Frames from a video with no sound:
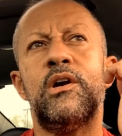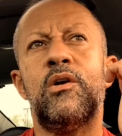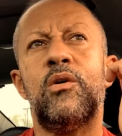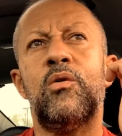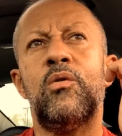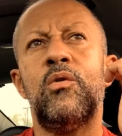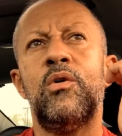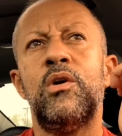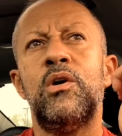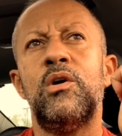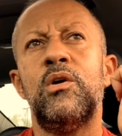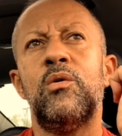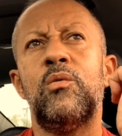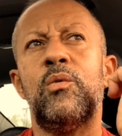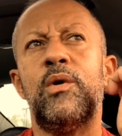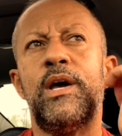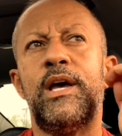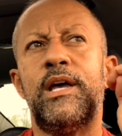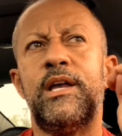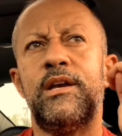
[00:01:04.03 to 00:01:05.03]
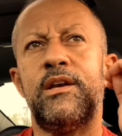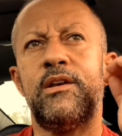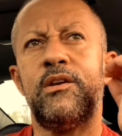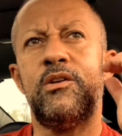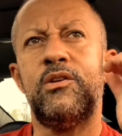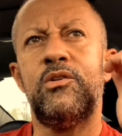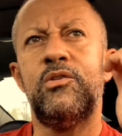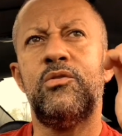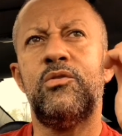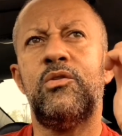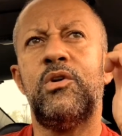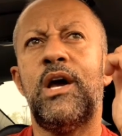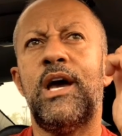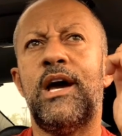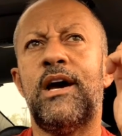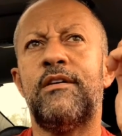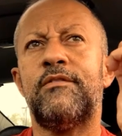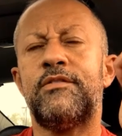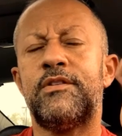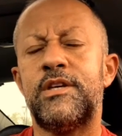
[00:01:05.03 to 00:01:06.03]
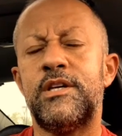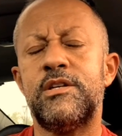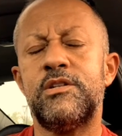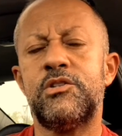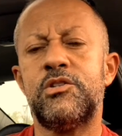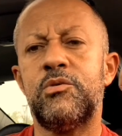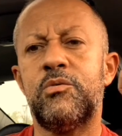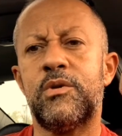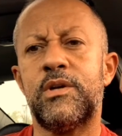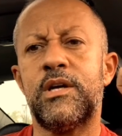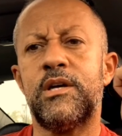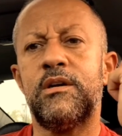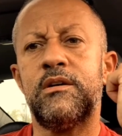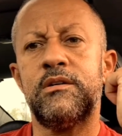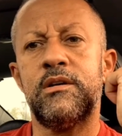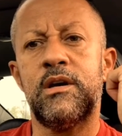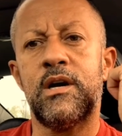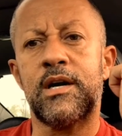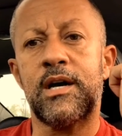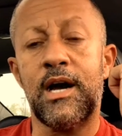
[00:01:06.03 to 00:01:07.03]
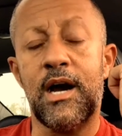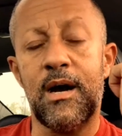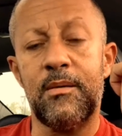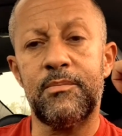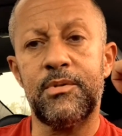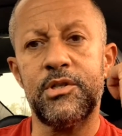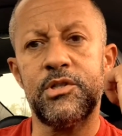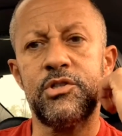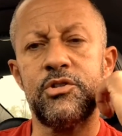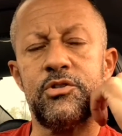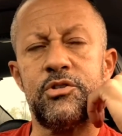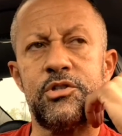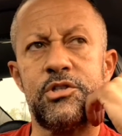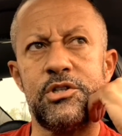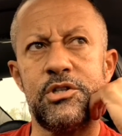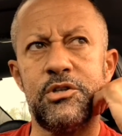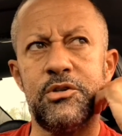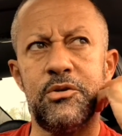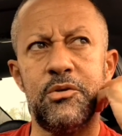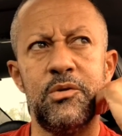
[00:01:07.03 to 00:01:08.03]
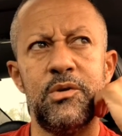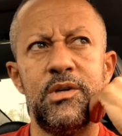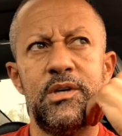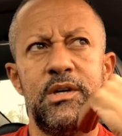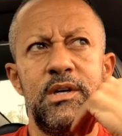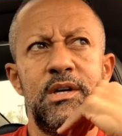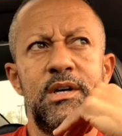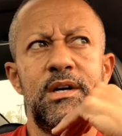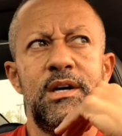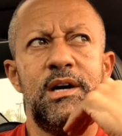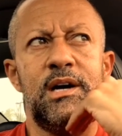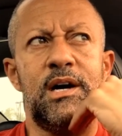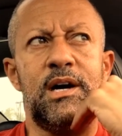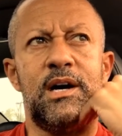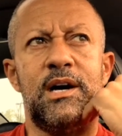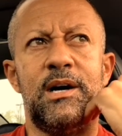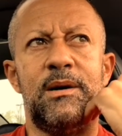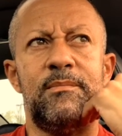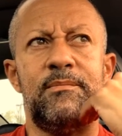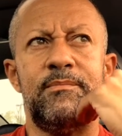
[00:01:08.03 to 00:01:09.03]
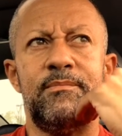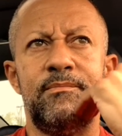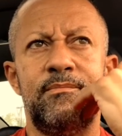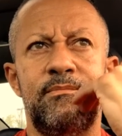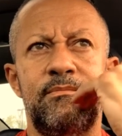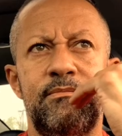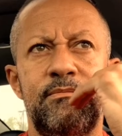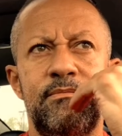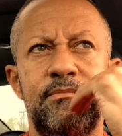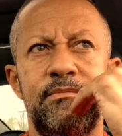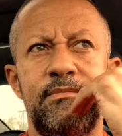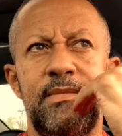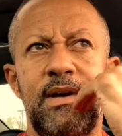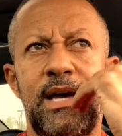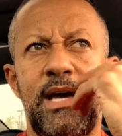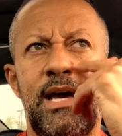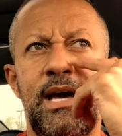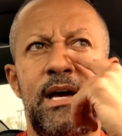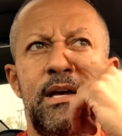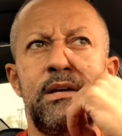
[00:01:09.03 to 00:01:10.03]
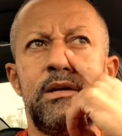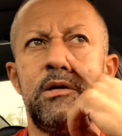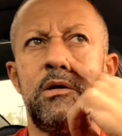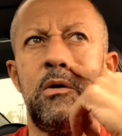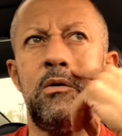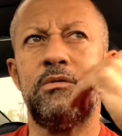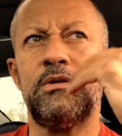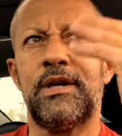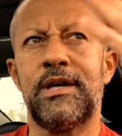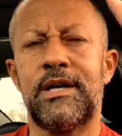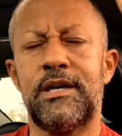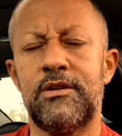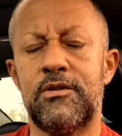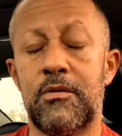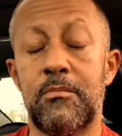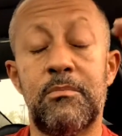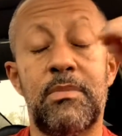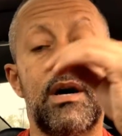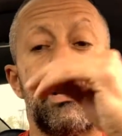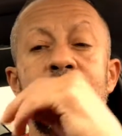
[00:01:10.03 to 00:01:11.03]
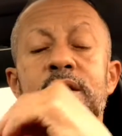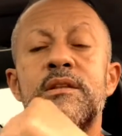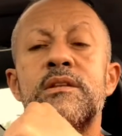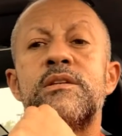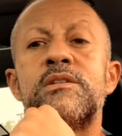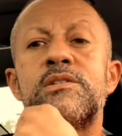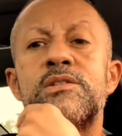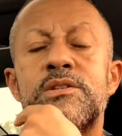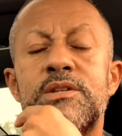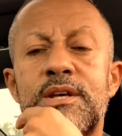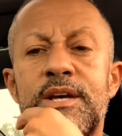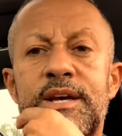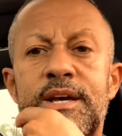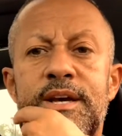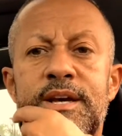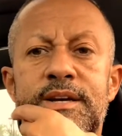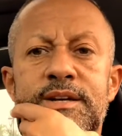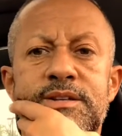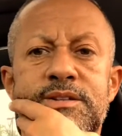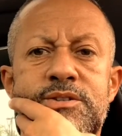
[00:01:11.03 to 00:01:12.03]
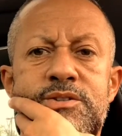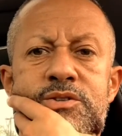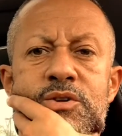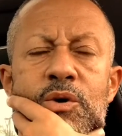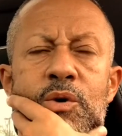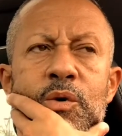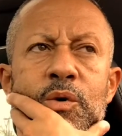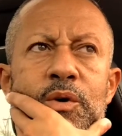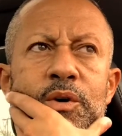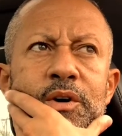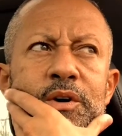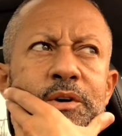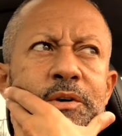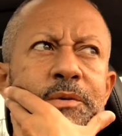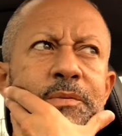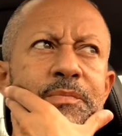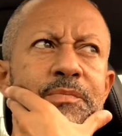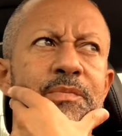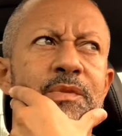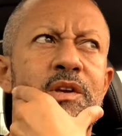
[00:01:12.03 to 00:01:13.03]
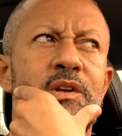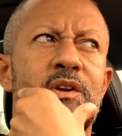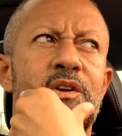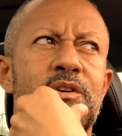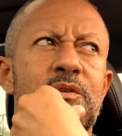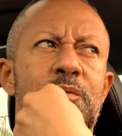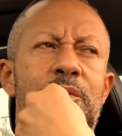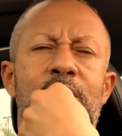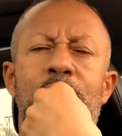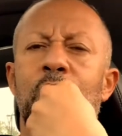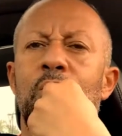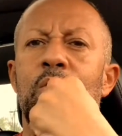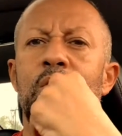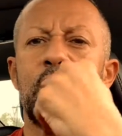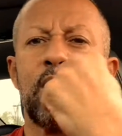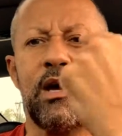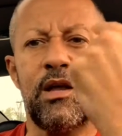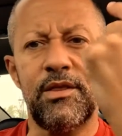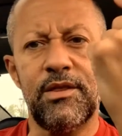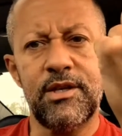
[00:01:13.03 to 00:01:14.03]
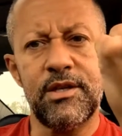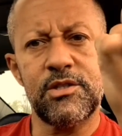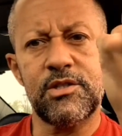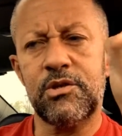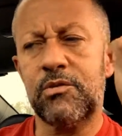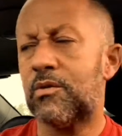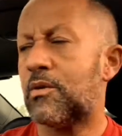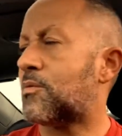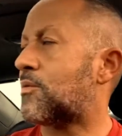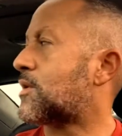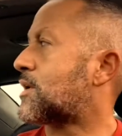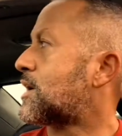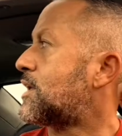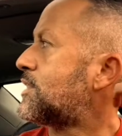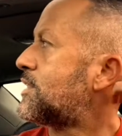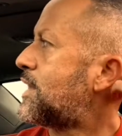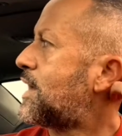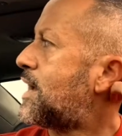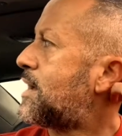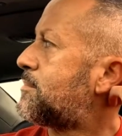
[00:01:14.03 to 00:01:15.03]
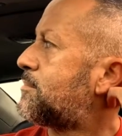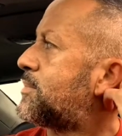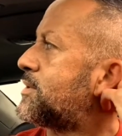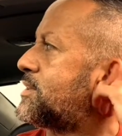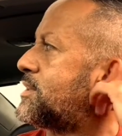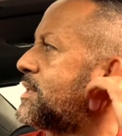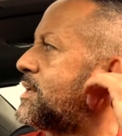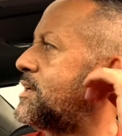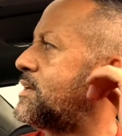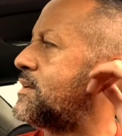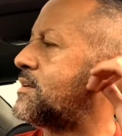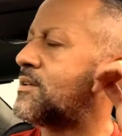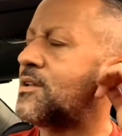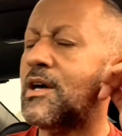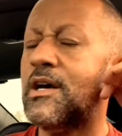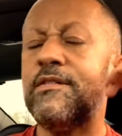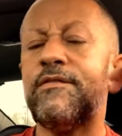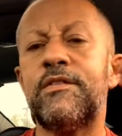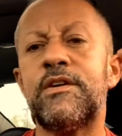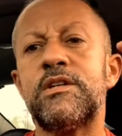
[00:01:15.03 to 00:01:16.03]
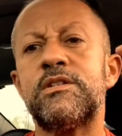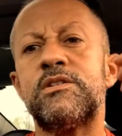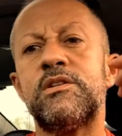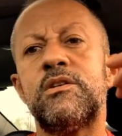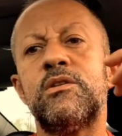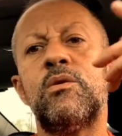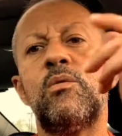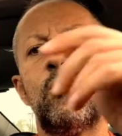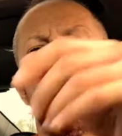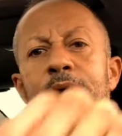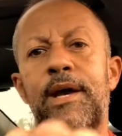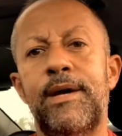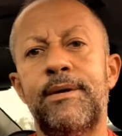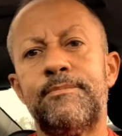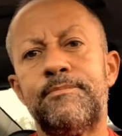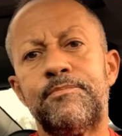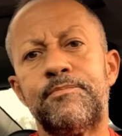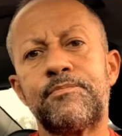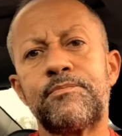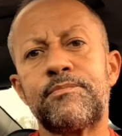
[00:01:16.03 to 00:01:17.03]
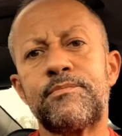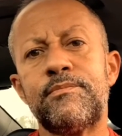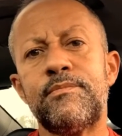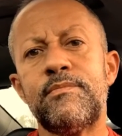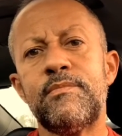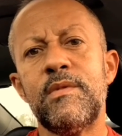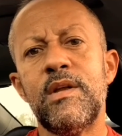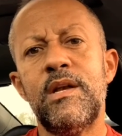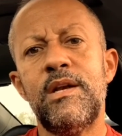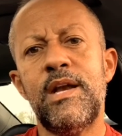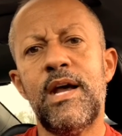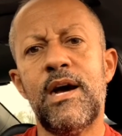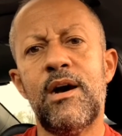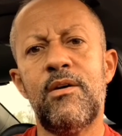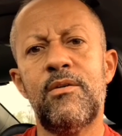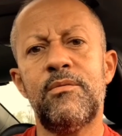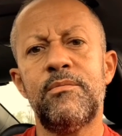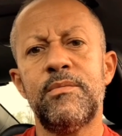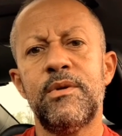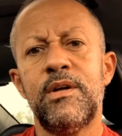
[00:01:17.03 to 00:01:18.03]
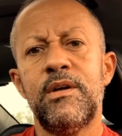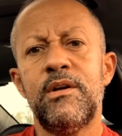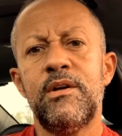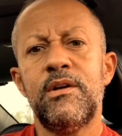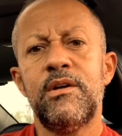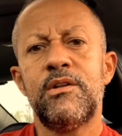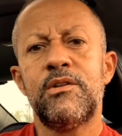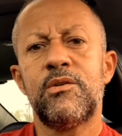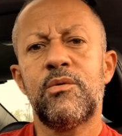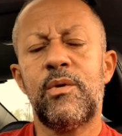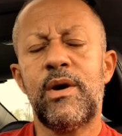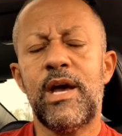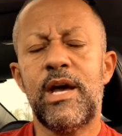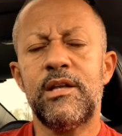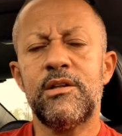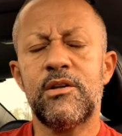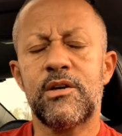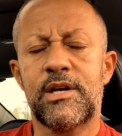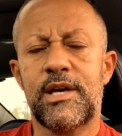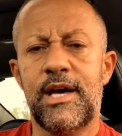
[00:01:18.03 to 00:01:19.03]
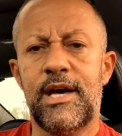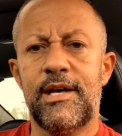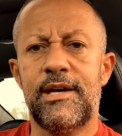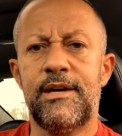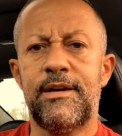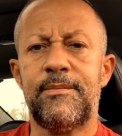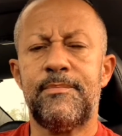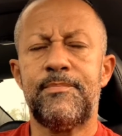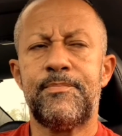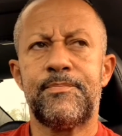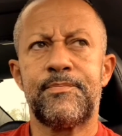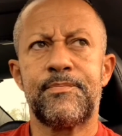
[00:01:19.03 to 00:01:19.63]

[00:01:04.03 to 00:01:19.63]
know, when you have things you want to accomplish or do, and, you know, like either bucket list things or, you know, you want to work on this, you want to work on that, but then life gets in the way. Now, the way I look at it